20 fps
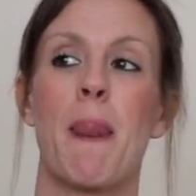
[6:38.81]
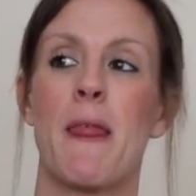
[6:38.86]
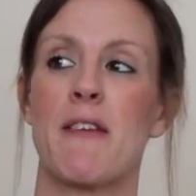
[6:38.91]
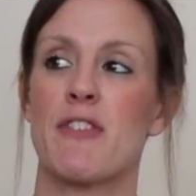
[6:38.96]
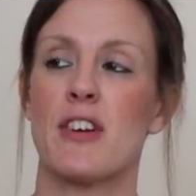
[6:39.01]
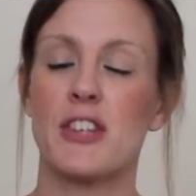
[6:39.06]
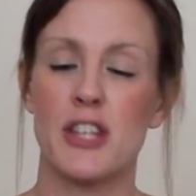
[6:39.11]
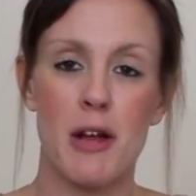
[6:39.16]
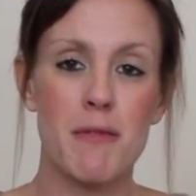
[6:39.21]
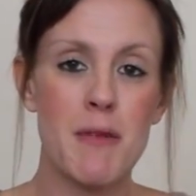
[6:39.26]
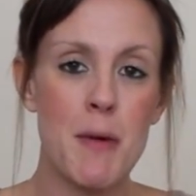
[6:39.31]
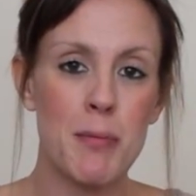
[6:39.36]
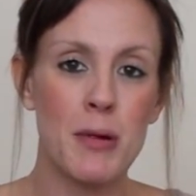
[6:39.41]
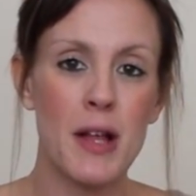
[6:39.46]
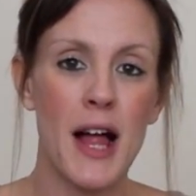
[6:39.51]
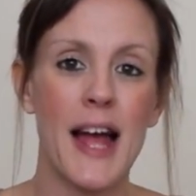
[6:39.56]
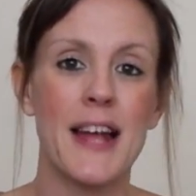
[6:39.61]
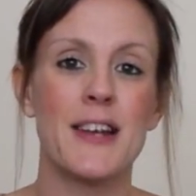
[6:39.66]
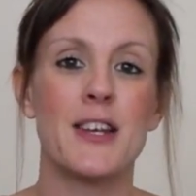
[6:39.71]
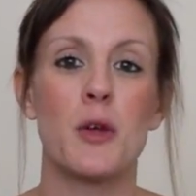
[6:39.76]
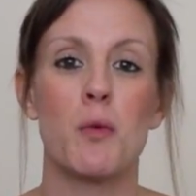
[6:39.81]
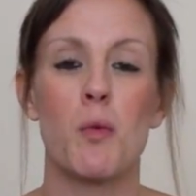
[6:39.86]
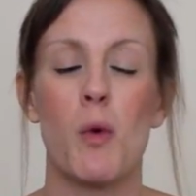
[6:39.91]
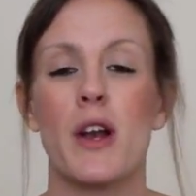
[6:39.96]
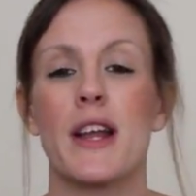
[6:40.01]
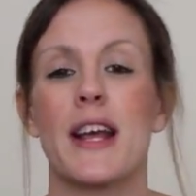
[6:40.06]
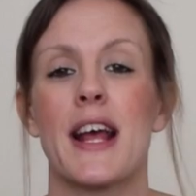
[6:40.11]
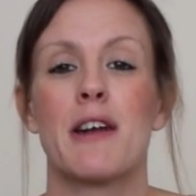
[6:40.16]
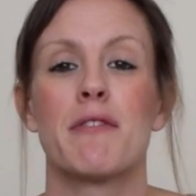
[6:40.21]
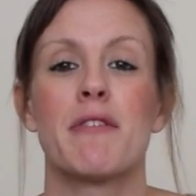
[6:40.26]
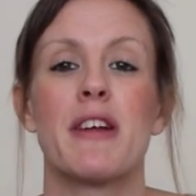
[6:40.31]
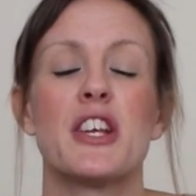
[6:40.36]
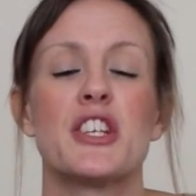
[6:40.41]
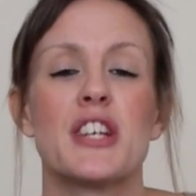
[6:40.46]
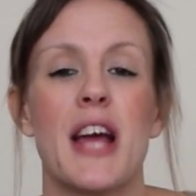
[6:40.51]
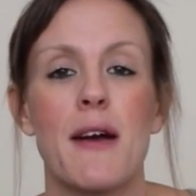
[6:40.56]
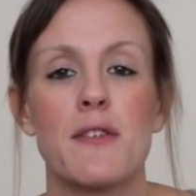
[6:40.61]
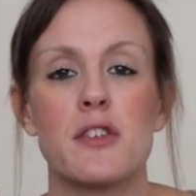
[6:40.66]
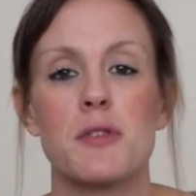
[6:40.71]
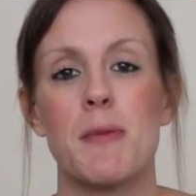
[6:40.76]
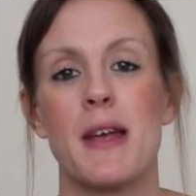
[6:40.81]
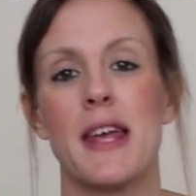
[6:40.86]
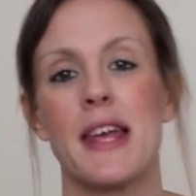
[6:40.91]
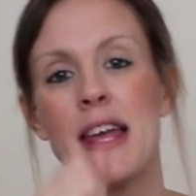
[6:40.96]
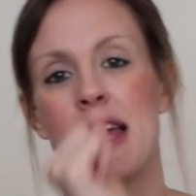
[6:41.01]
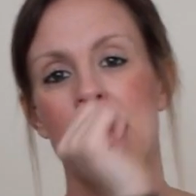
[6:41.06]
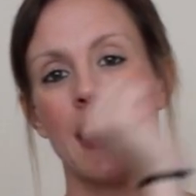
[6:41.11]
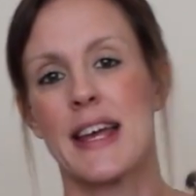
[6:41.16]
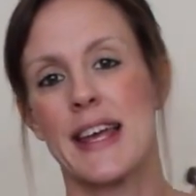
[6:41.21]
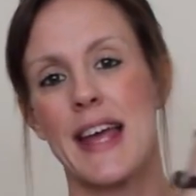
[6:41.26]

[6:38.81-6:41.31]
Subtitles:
if I don't reply and you want to kind of reach out to me,